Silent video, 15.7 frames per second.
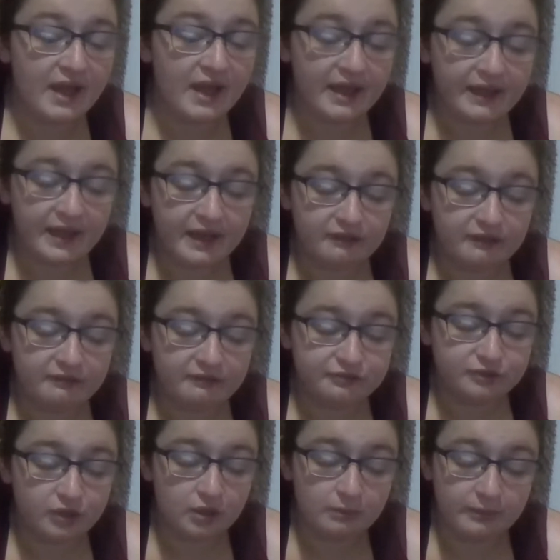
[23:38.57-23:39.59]
I got it
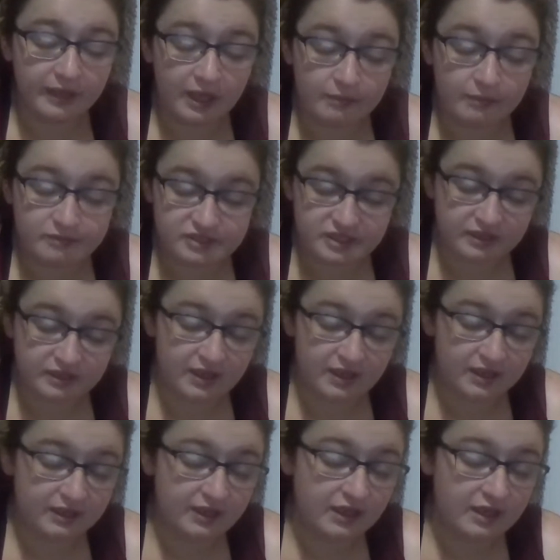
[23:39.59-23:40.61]
from
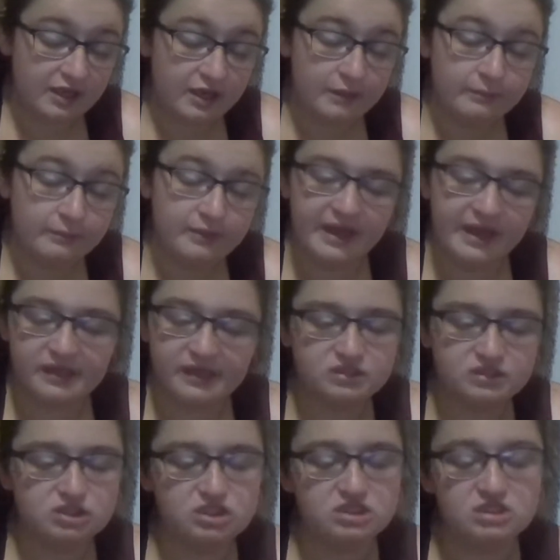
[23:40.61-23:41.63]
Amazon.com. It has
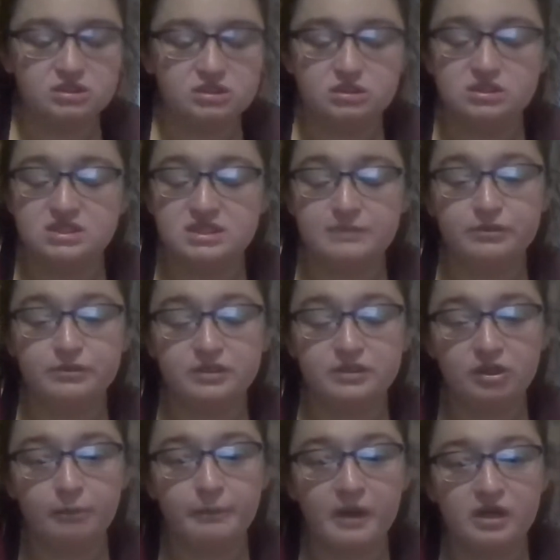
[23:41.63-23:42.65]
just a simple
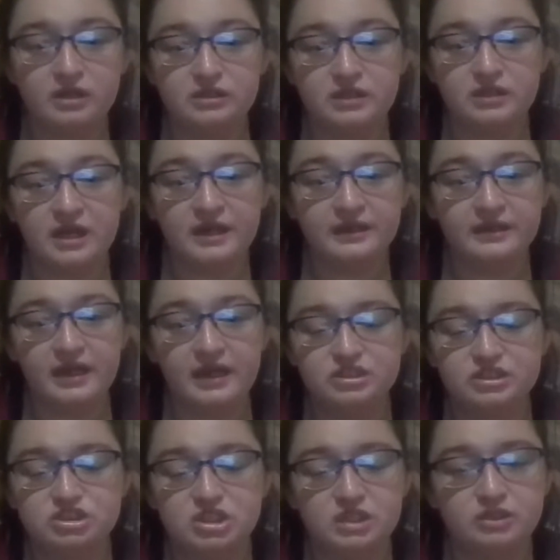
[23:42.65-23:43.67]
little buckle on it. I'll
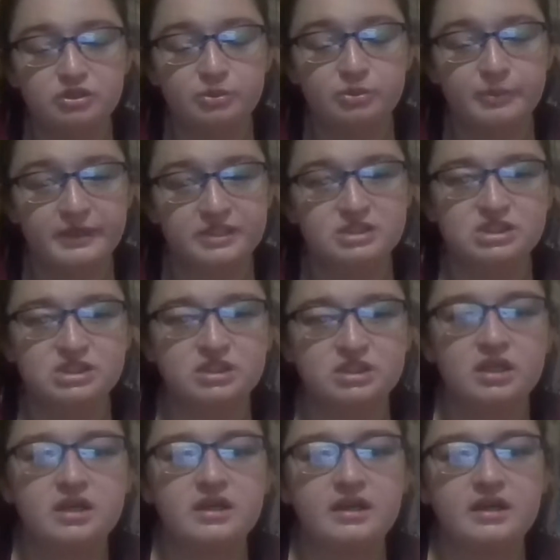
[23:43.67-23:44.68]
show you a picture
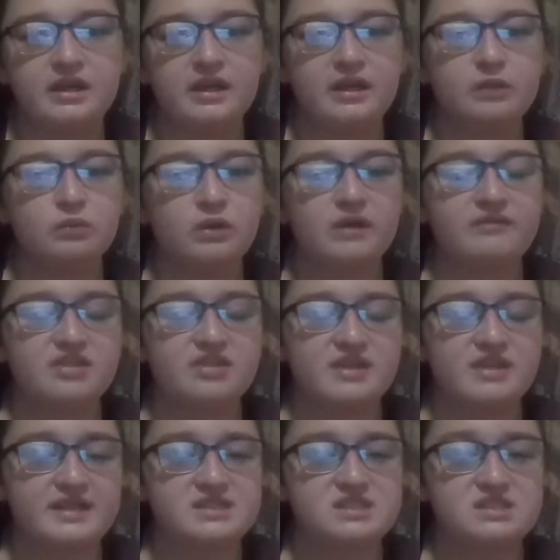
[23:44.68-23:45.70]
in one of the
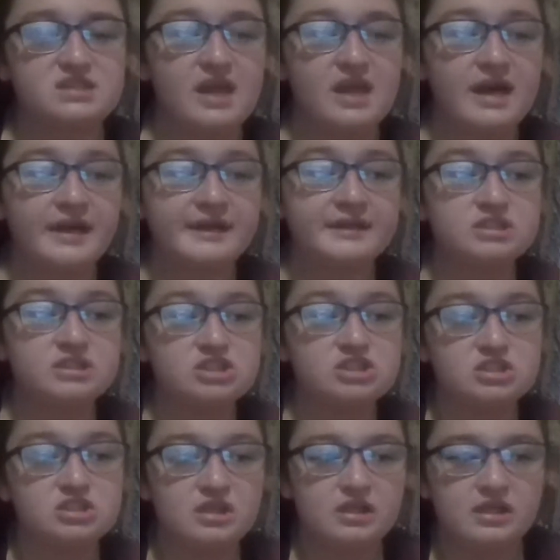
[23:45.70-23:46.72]
next
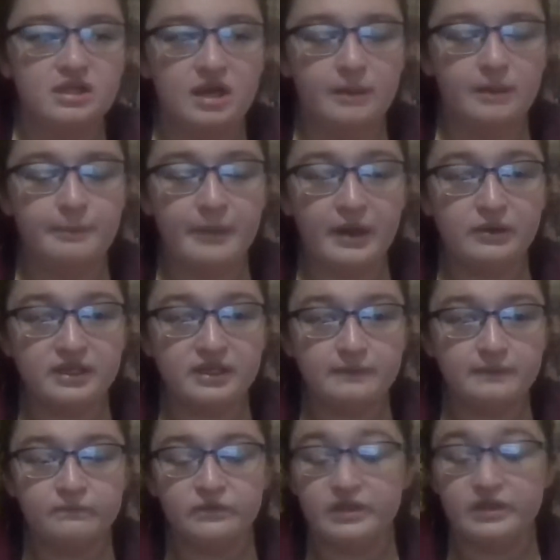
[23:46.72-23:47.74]
slides about
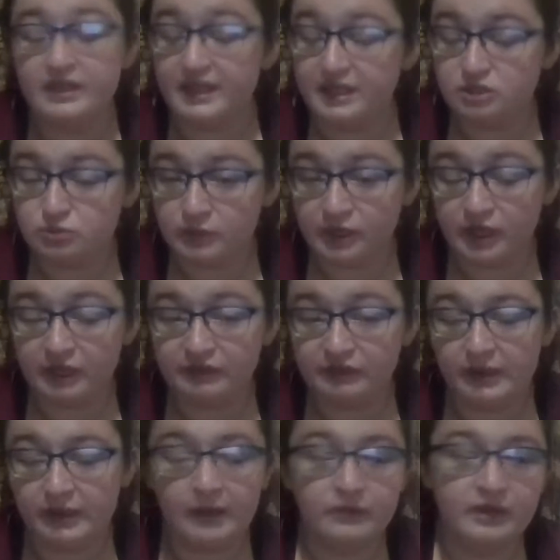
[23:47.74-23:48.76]
it. He's wearing it
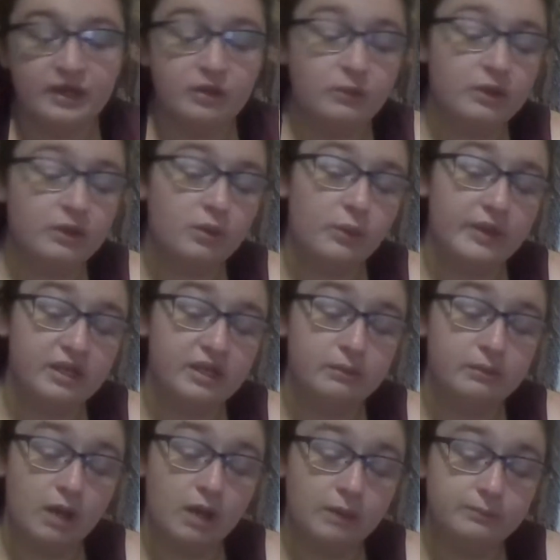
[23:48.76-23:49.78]
right now, and I don't want to wake
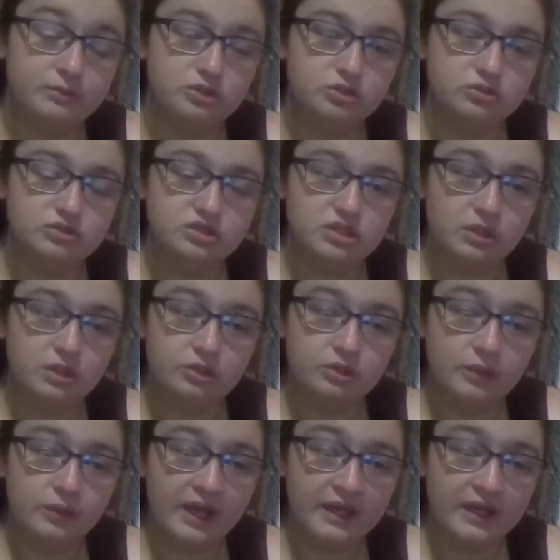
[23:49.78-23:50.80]
him up to show
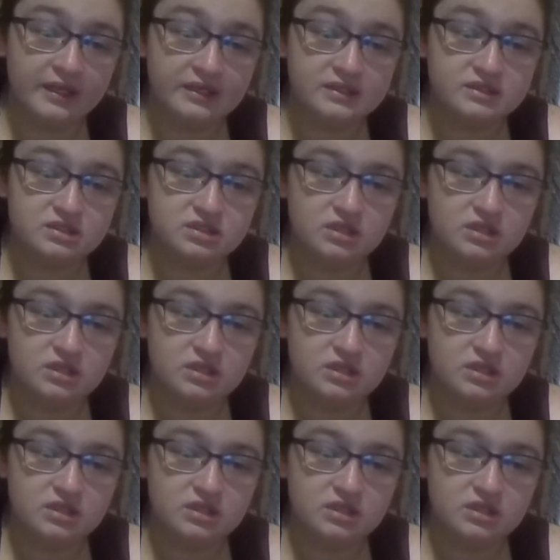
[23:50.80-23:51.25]
you guys.